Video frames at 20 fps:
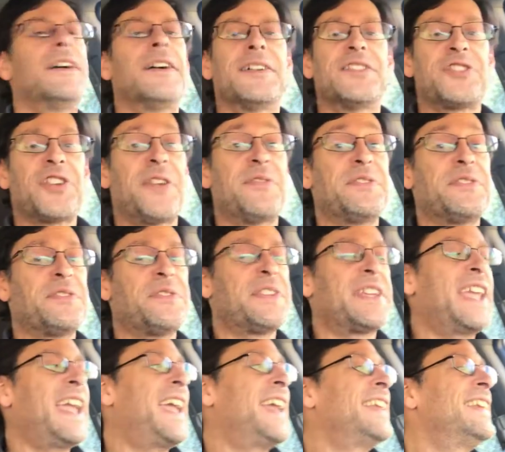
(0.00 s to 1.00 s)
Driving through the
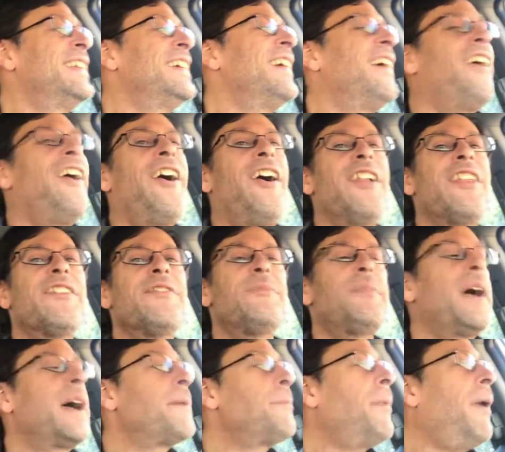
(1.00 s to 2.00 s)
gate. All of
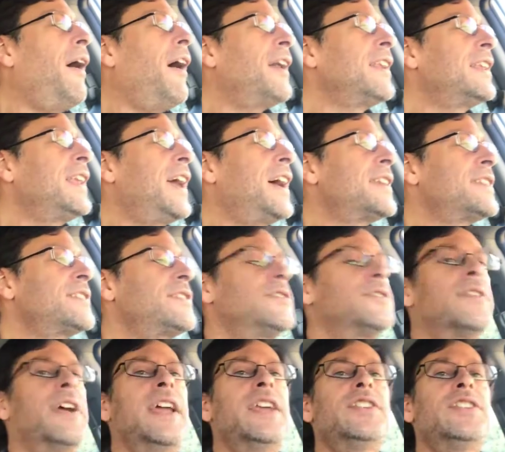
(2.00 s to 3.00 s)
my podcast
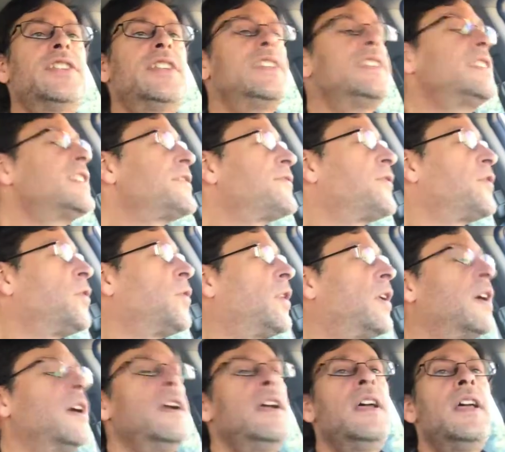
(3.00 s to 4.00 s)
narrations
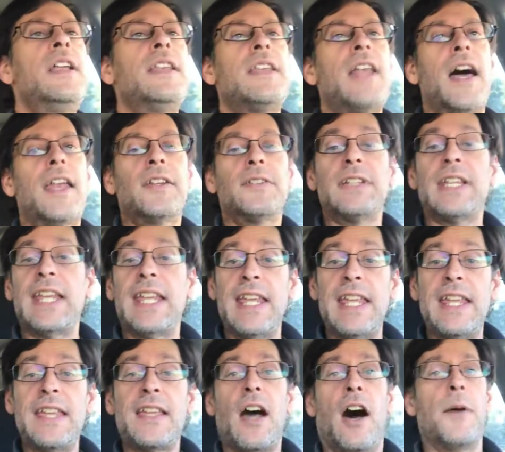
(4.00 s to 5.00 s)
for not only
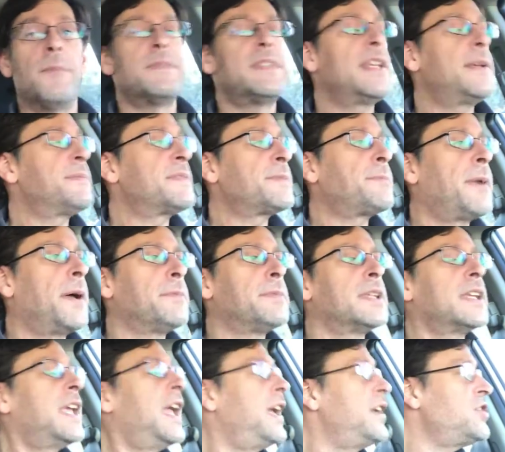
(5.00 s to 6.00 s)
Ecom Tips
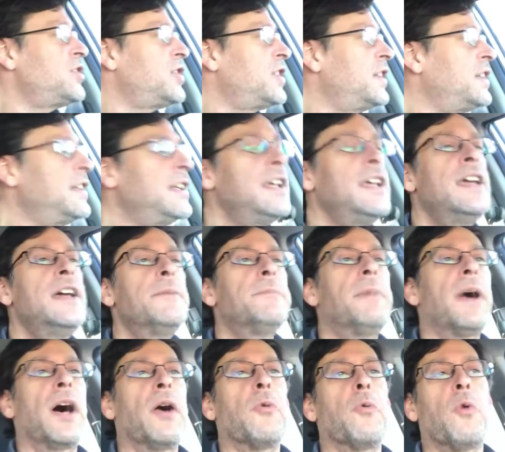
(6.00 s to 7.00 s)
publication,
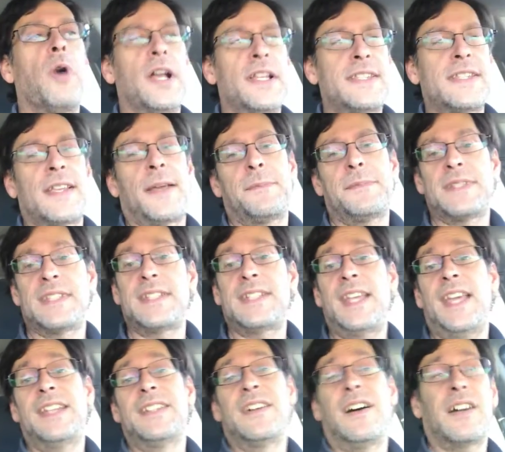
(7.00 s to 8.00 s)
but
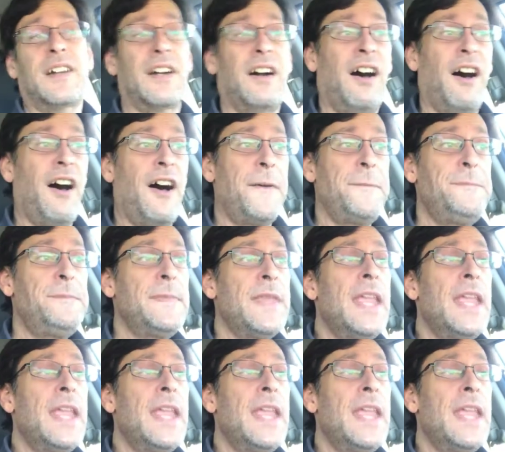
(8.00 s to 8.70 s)
whatsuptoday.com.